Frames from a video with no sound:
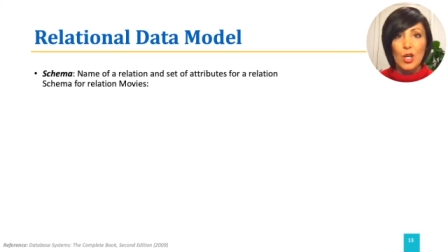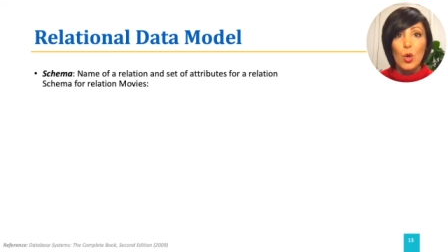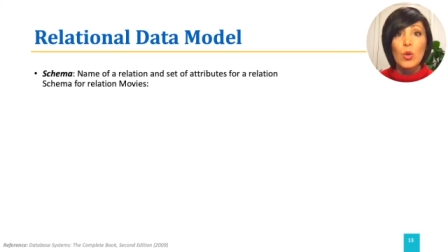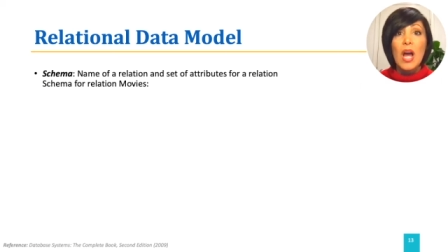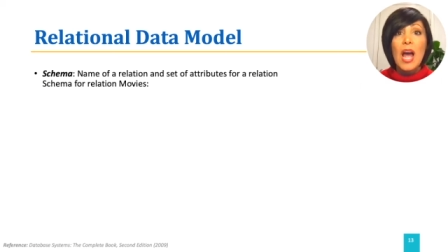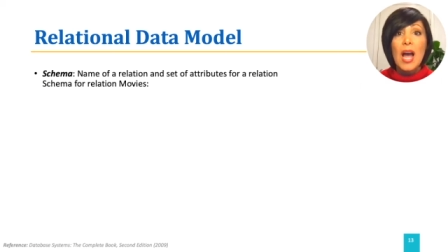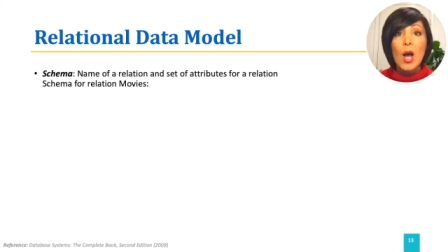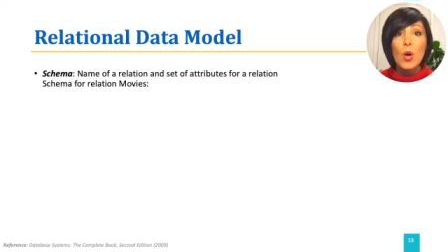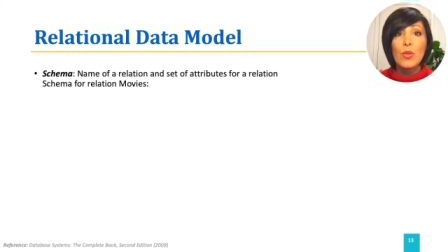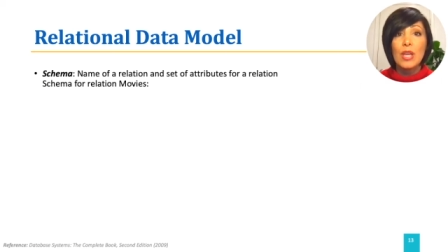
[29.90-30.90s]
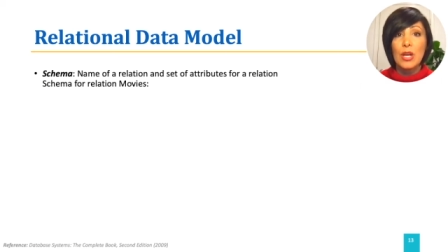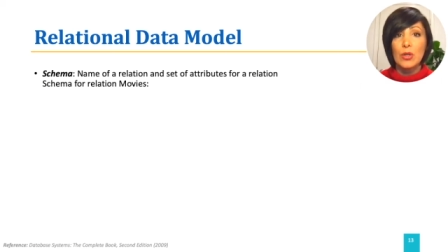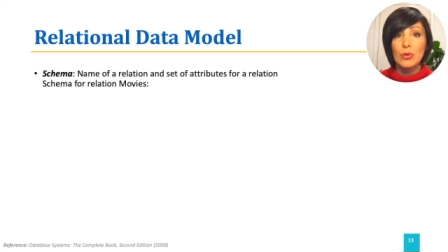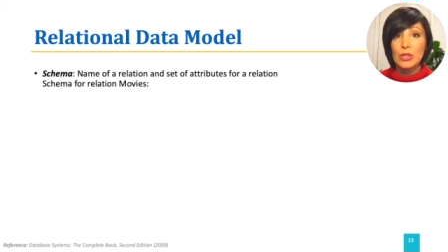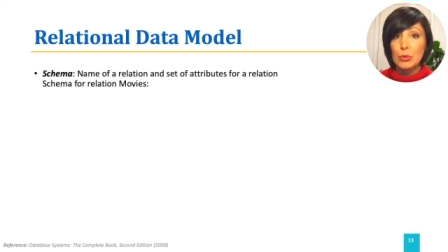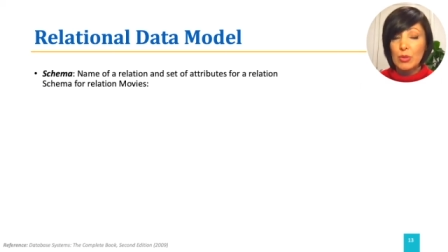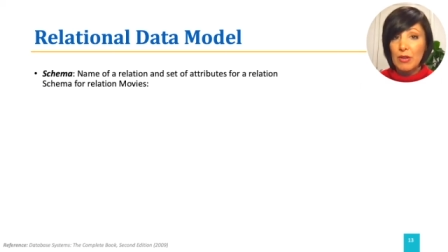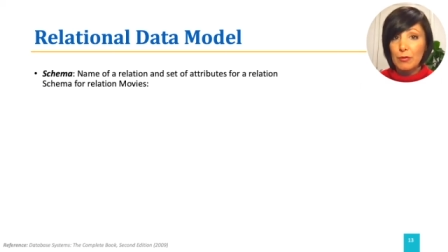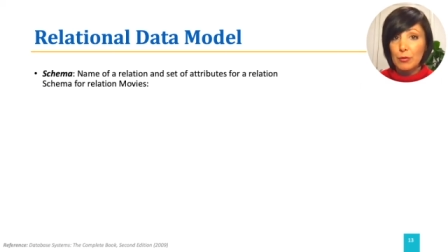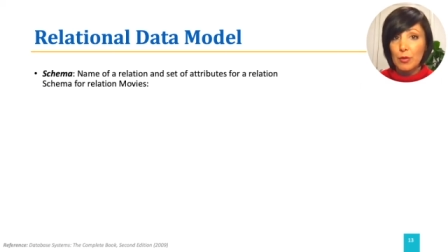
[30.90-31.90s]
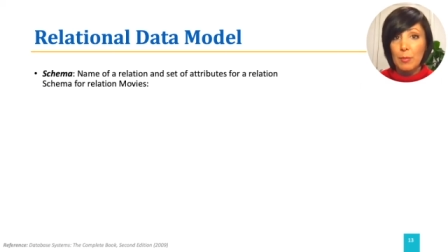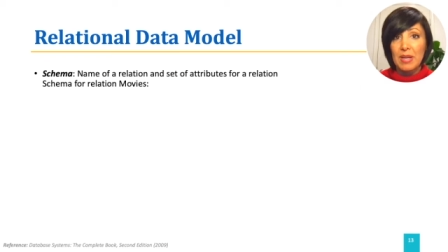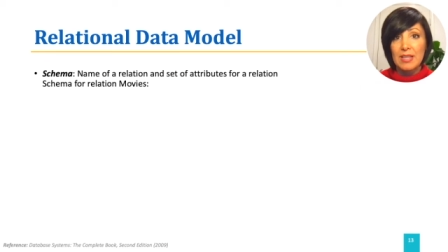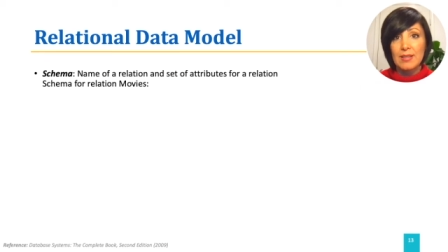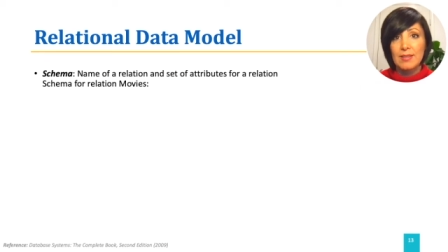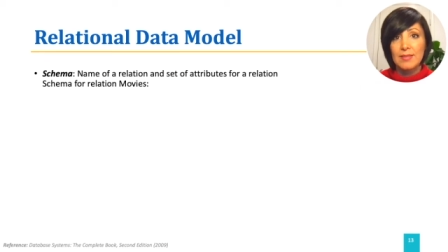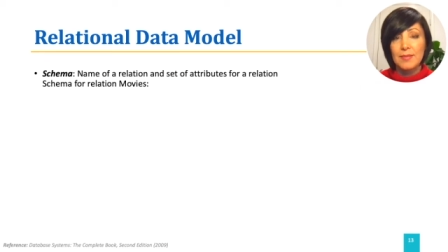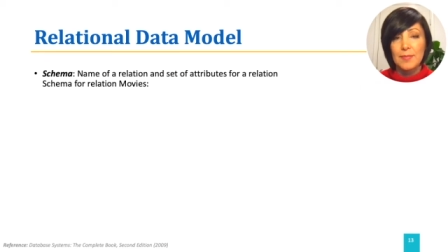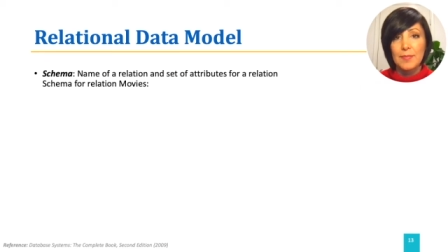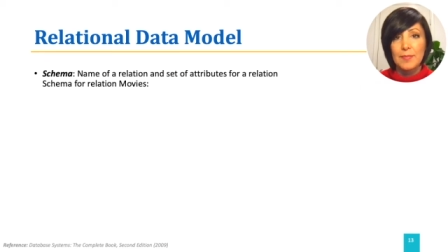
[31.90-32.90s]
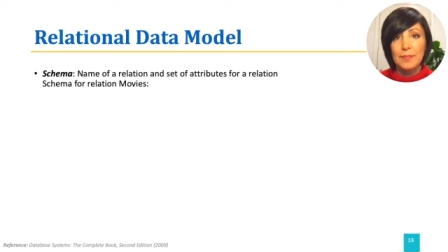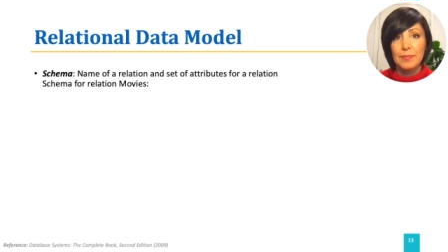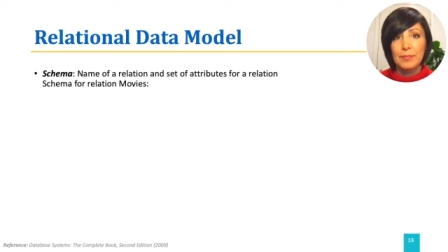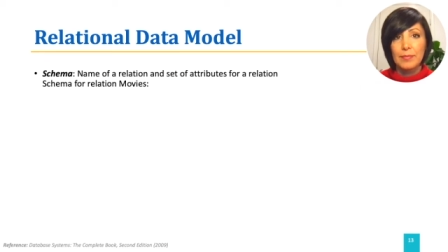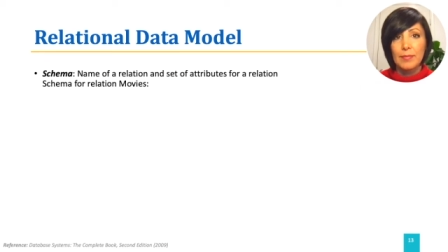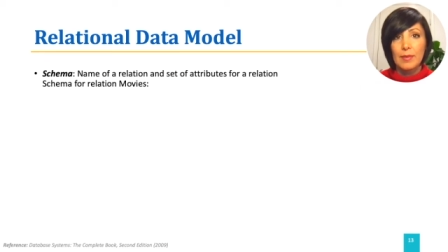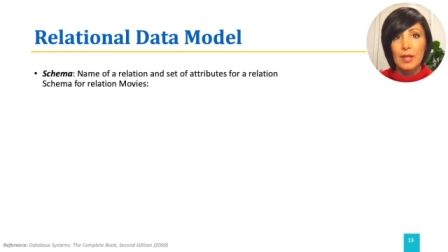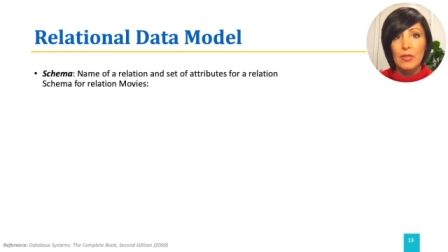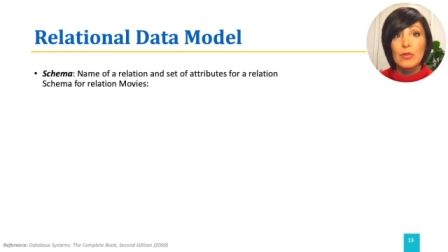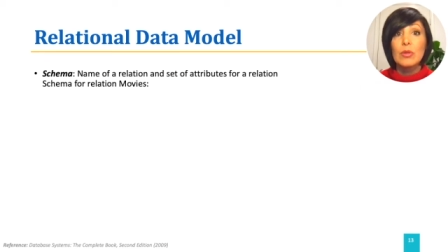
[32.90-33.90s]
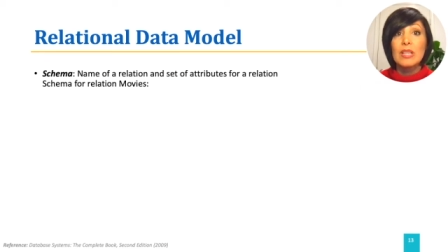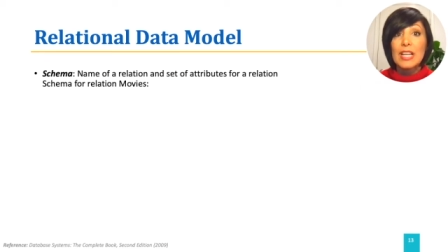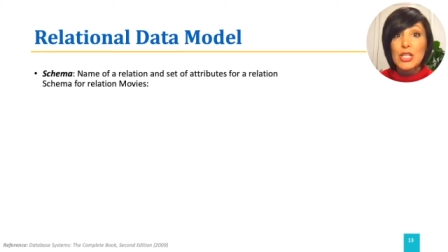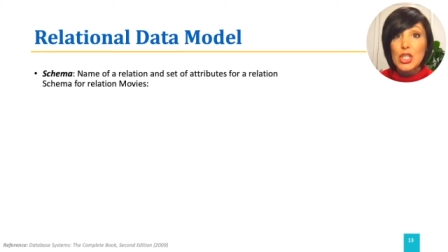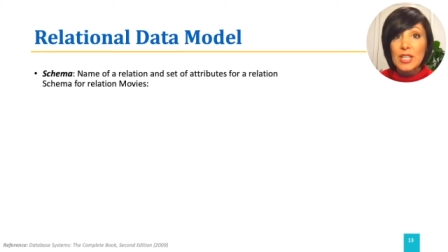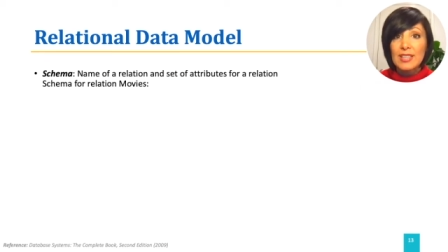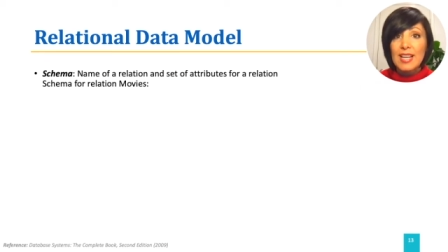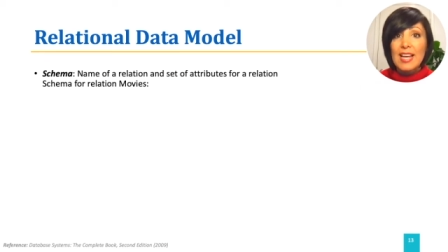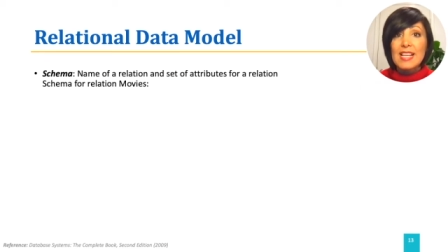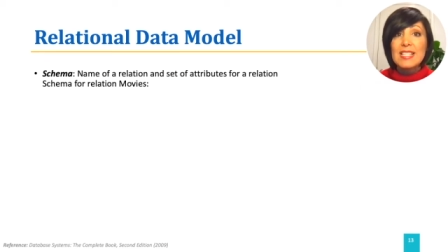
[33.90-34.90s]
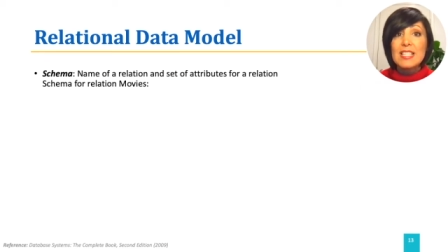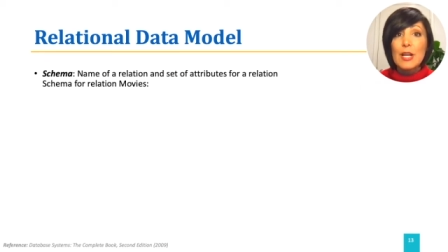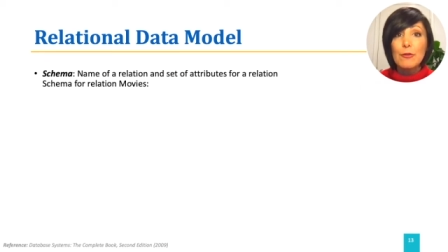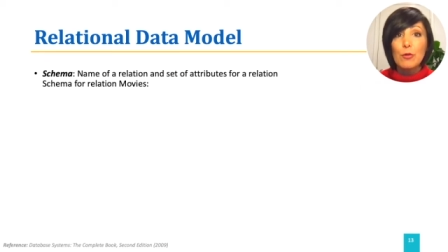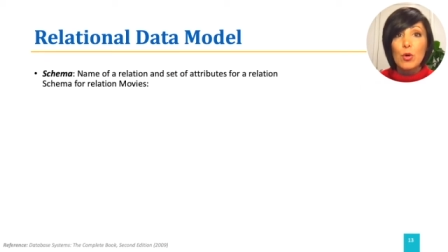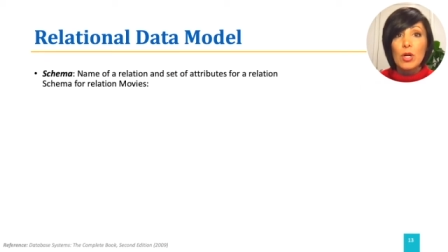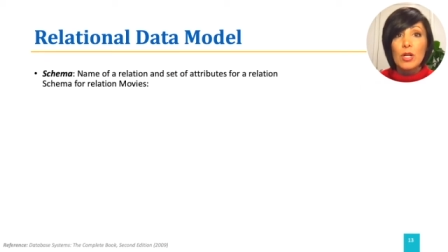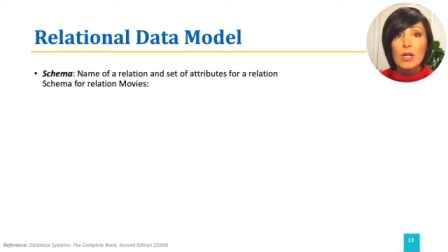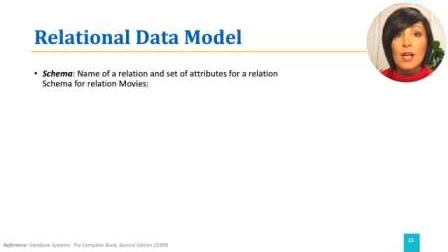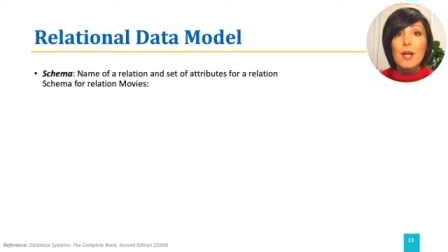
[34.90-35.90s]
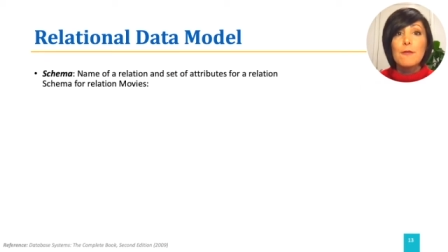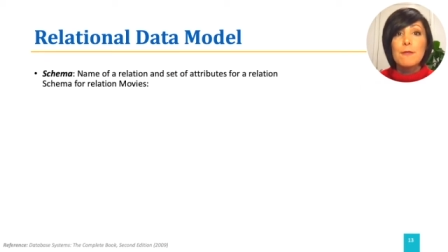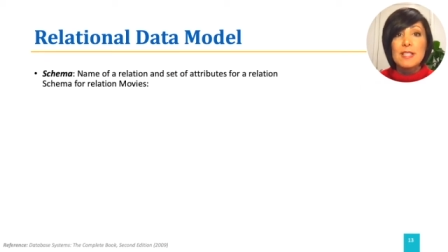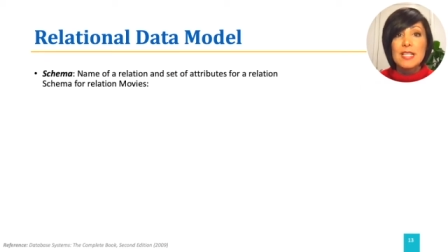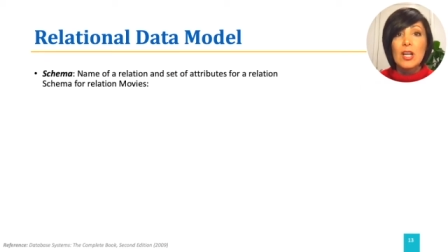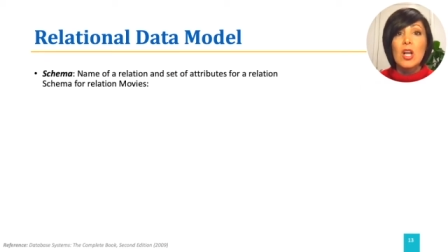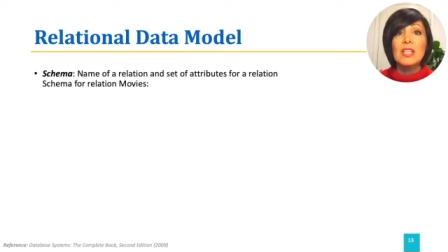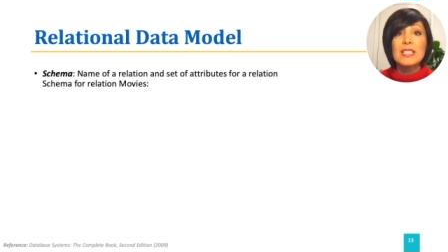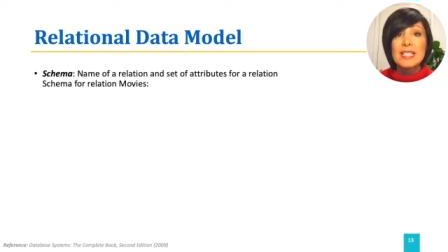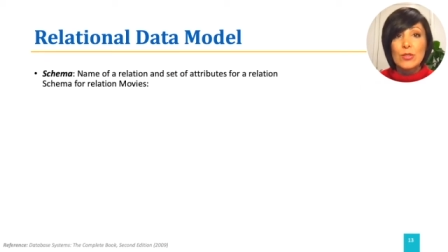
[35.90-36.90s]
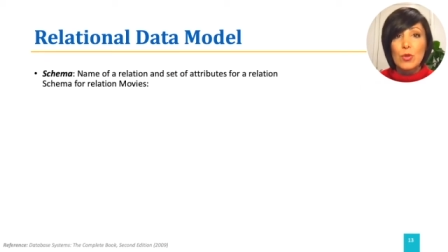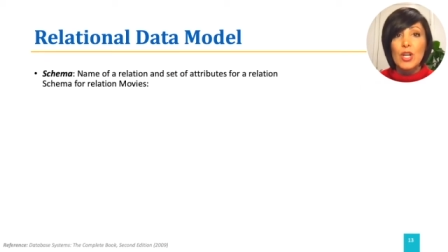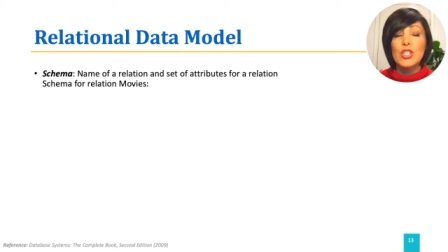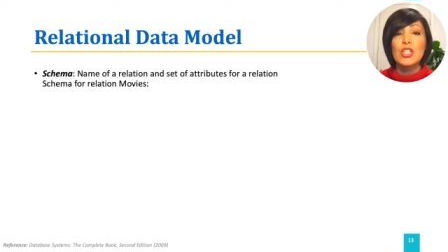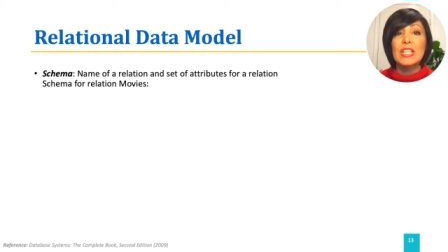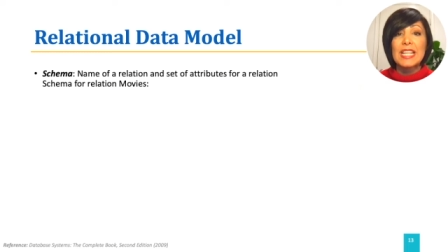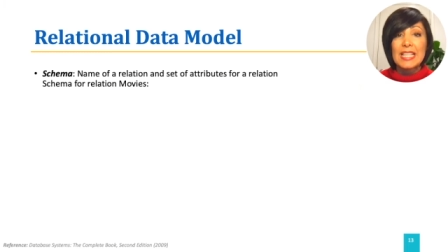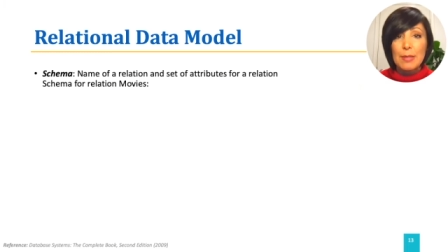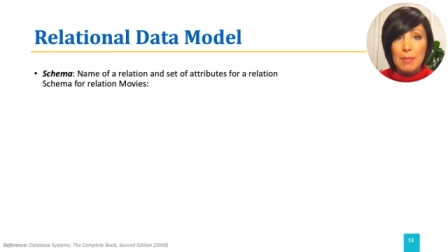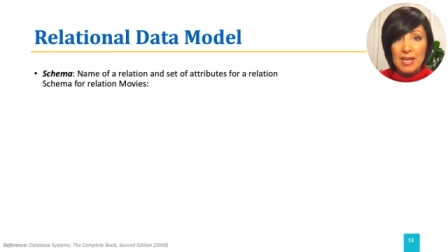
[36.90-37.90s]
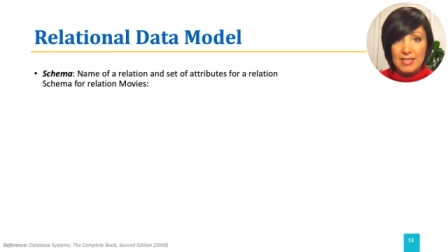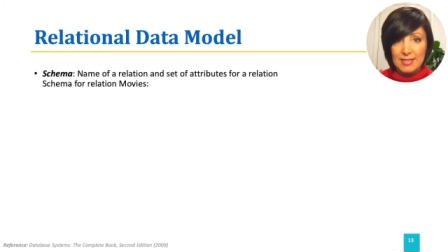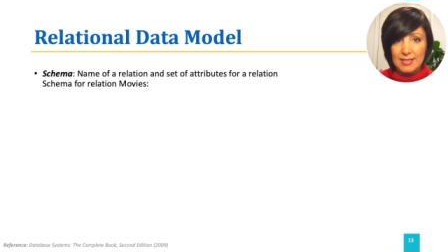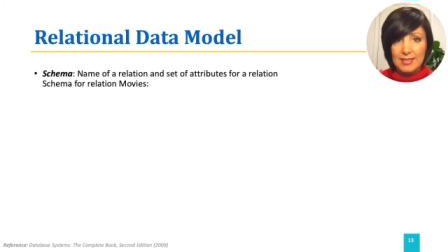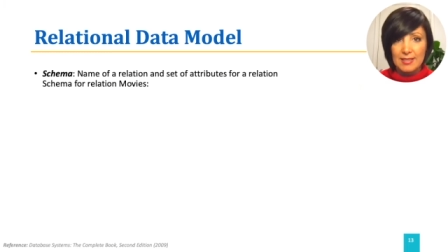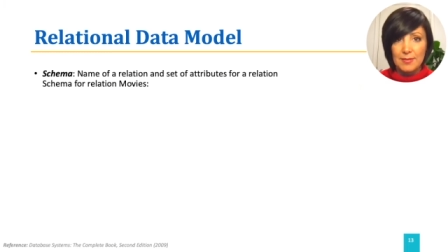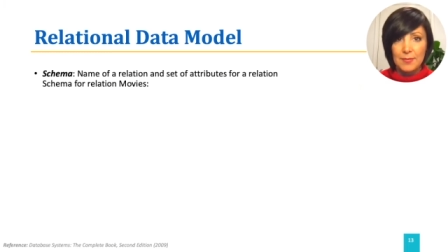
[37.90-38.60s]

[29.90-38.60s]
or how they are retrieved from it. The relation is therefore physical structure independent.